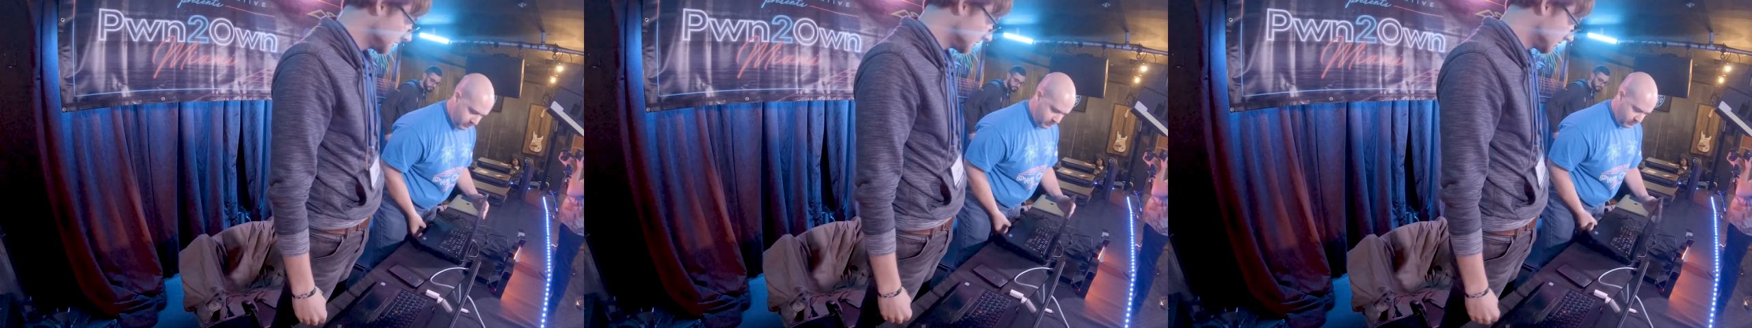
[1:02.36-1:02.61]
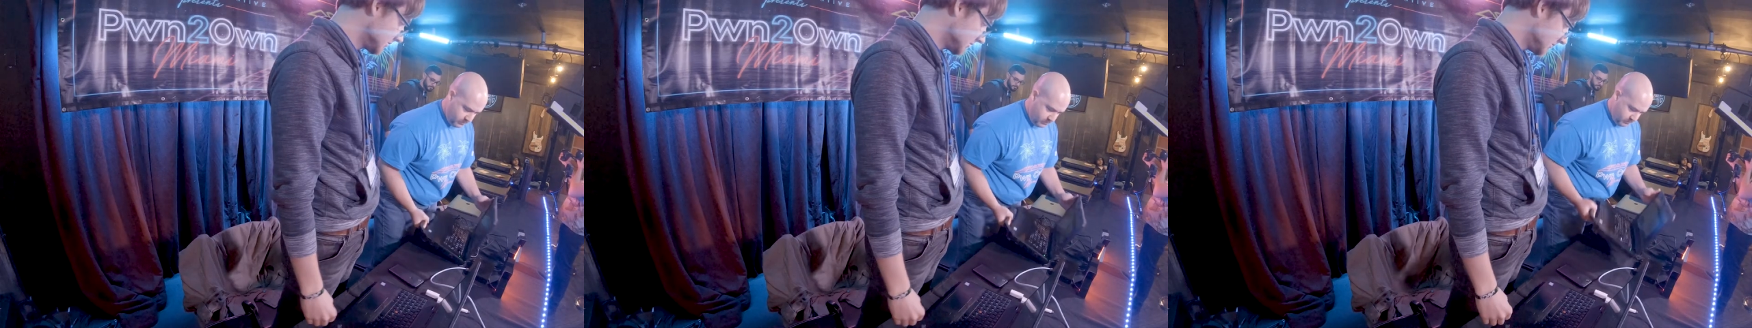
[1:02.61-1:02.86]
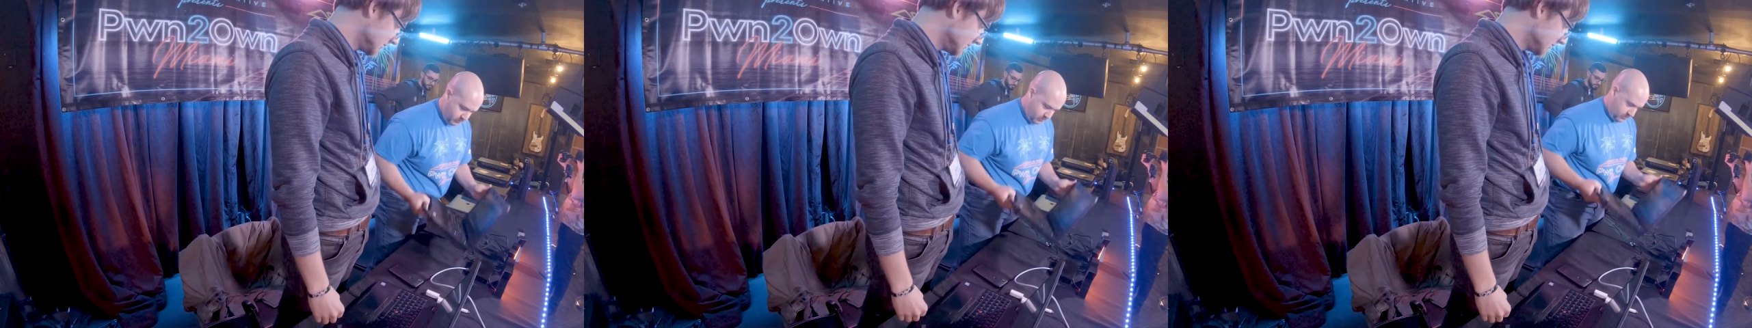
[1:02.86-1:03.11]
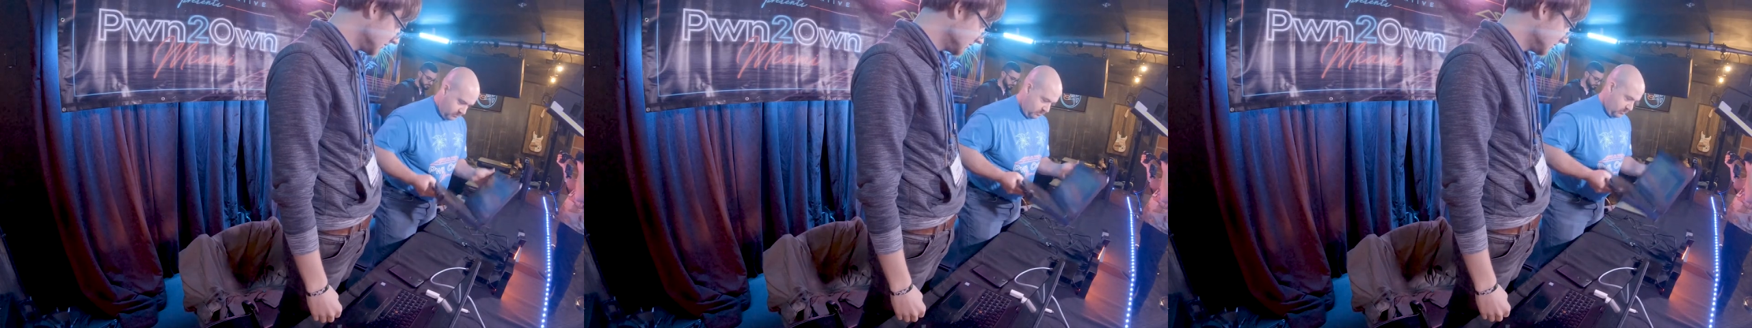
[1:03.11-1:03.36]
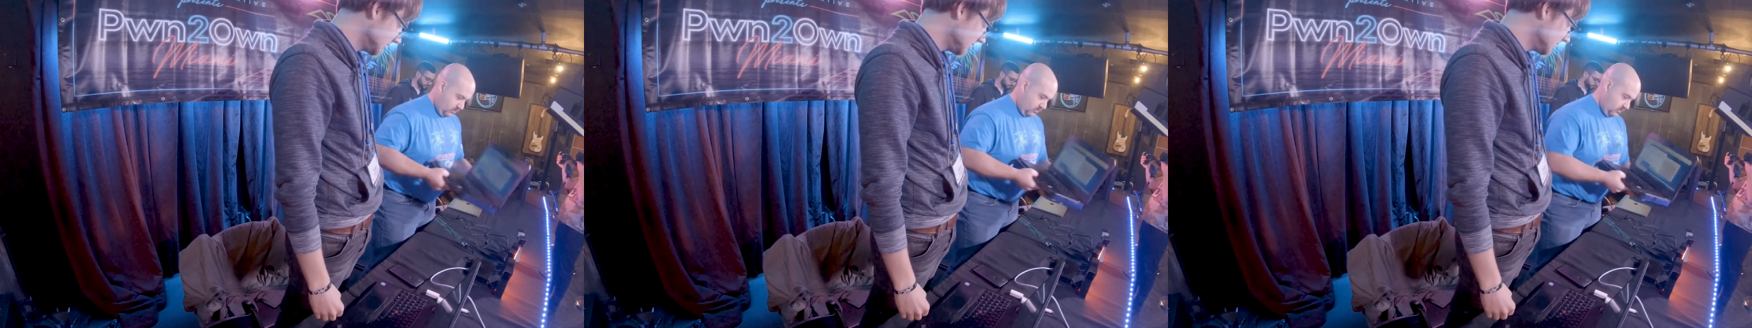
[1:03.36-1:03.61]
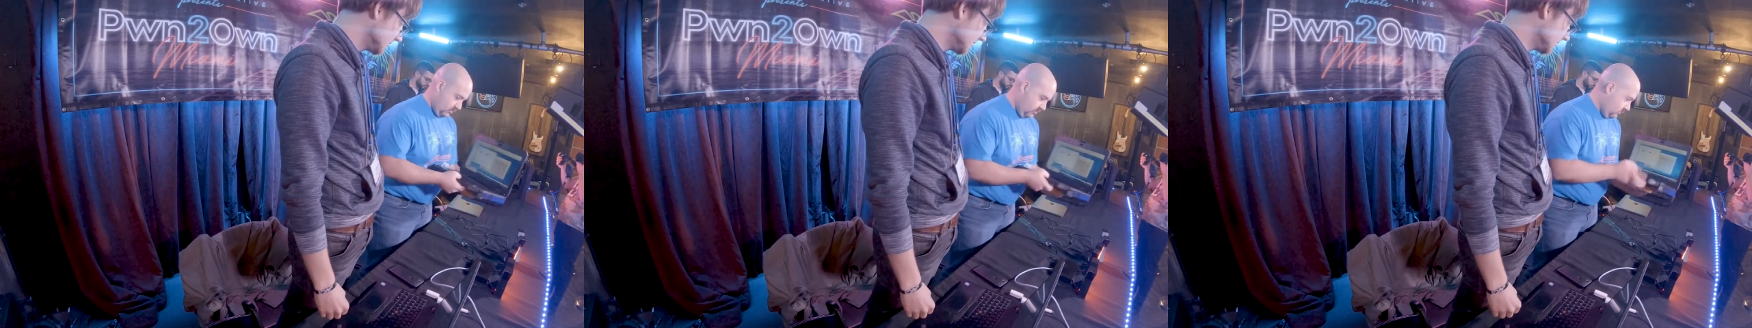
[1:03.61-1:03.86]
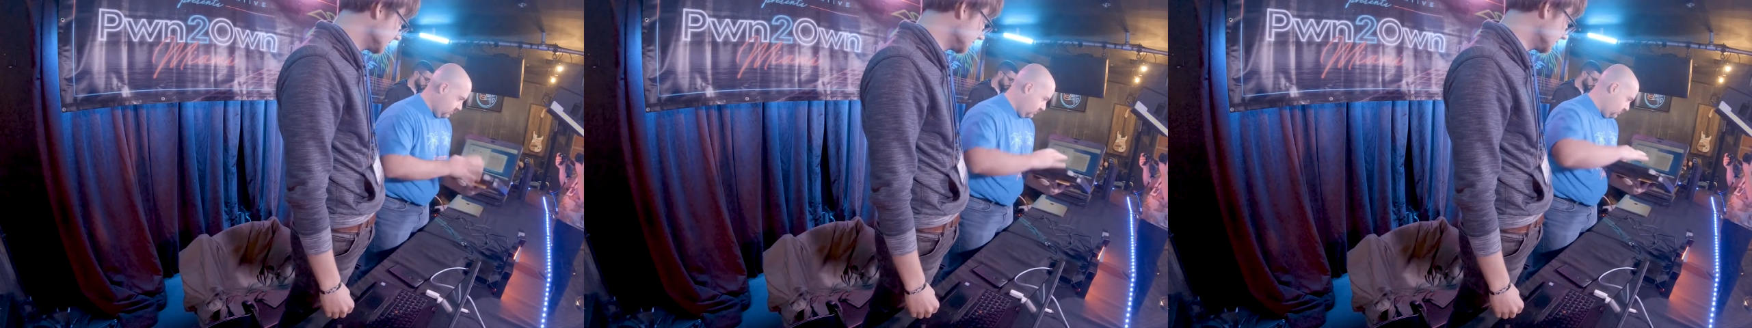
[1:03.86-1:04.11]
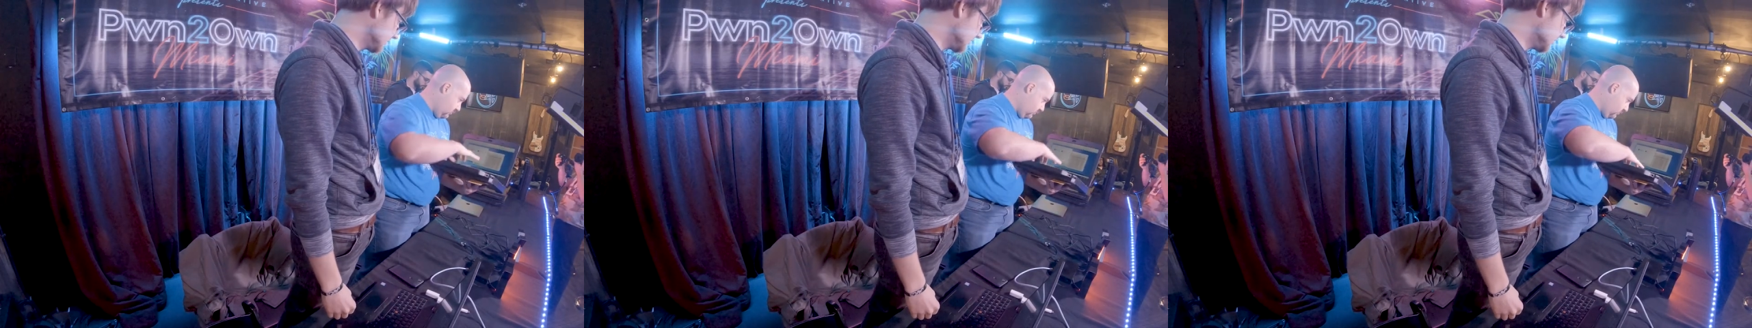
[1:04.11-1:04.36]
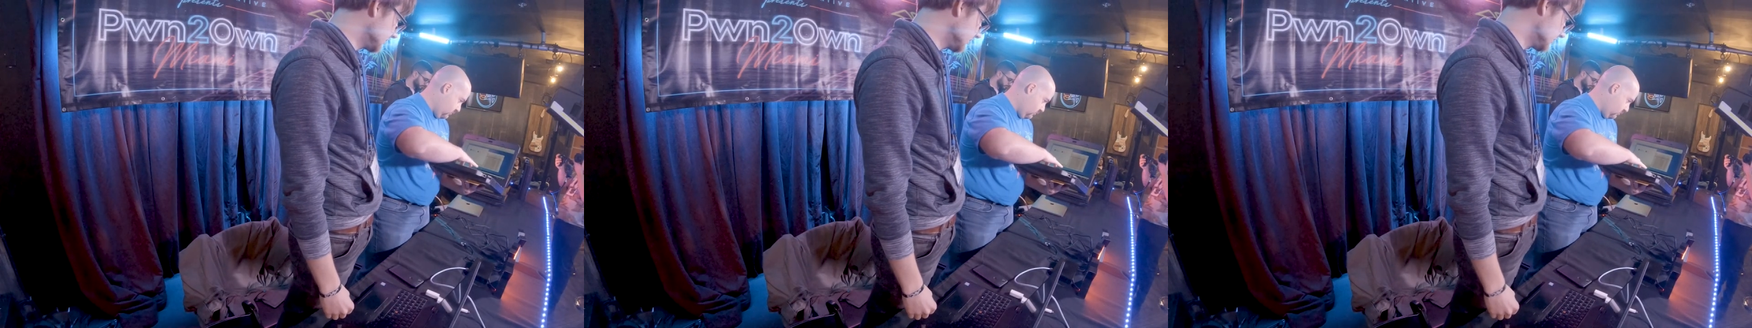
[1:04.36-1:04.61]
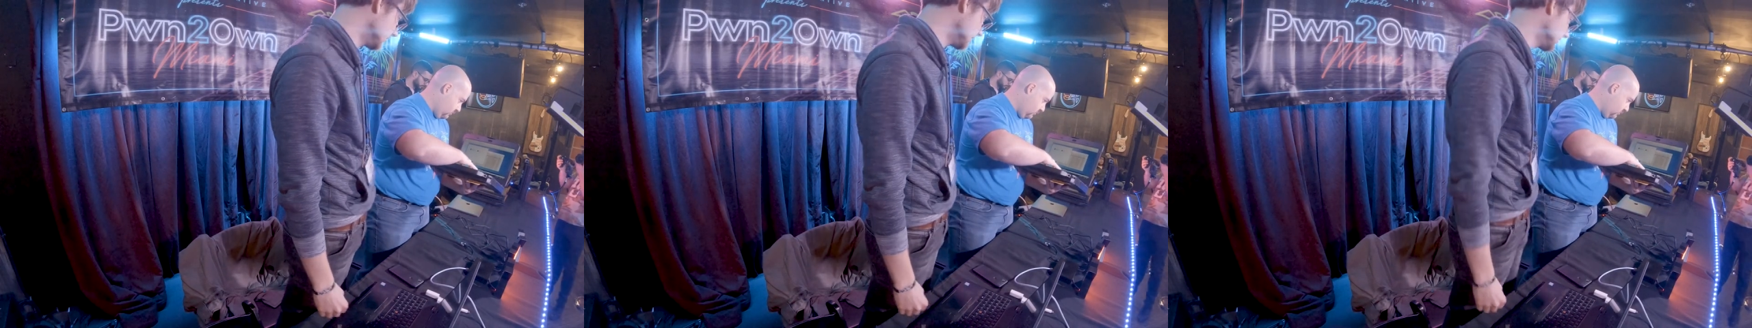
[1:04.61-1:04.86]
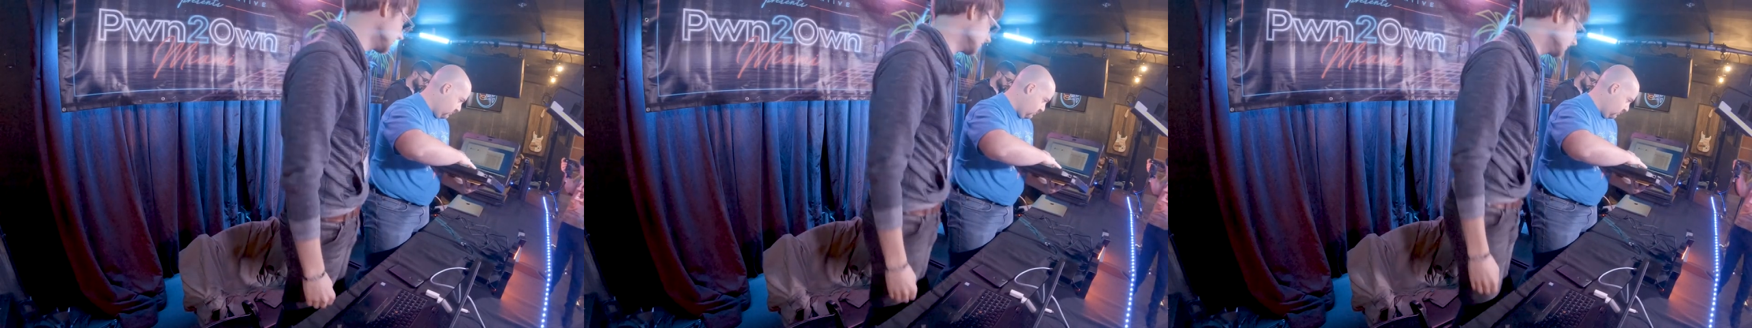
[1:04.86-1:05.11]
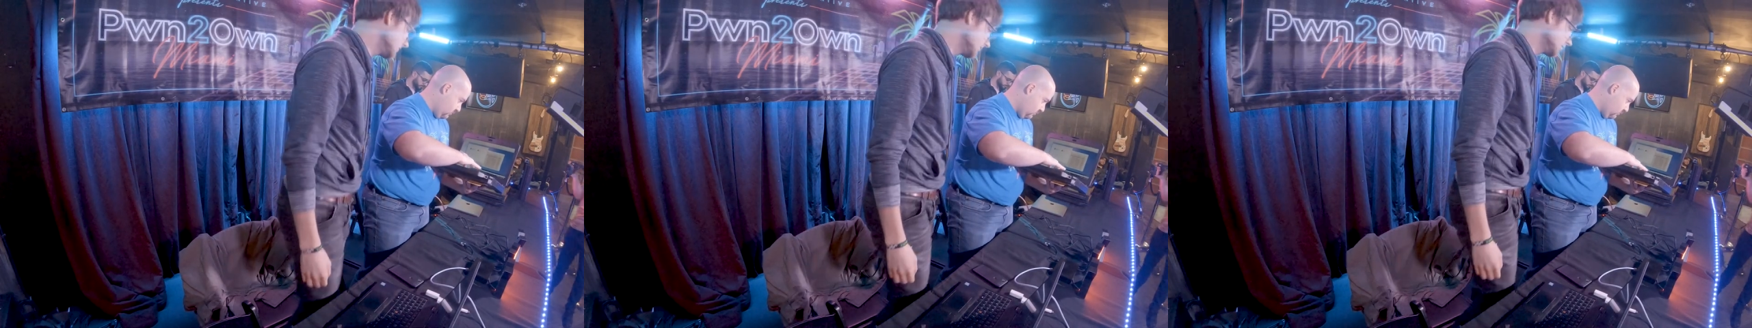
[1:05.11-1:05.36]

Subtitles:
Nobody's mouth can be seen.